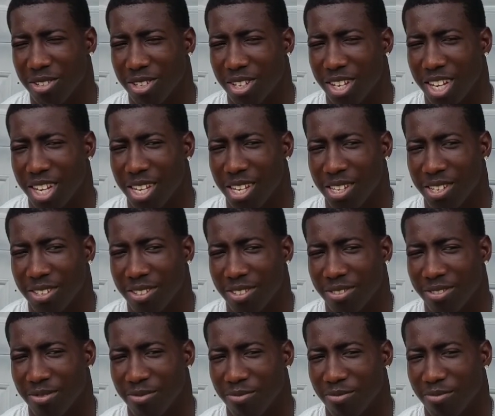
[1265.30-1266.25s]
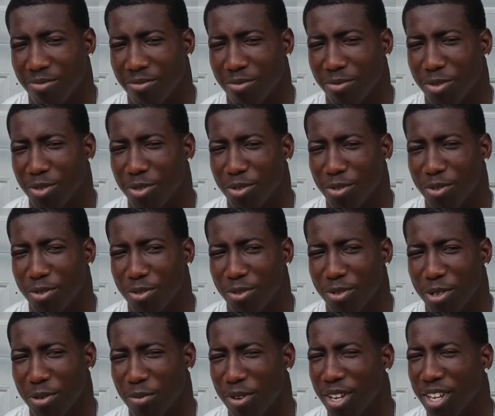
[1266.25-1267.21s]
was like,
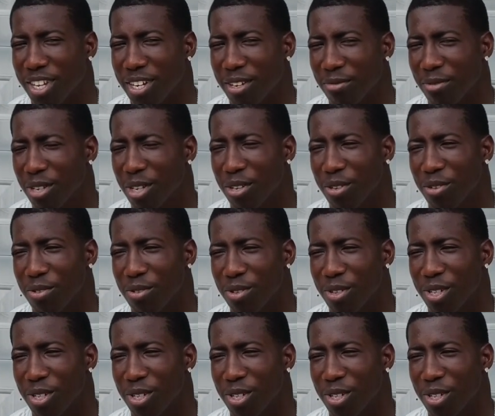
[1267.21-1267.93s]
in my head, I'm like,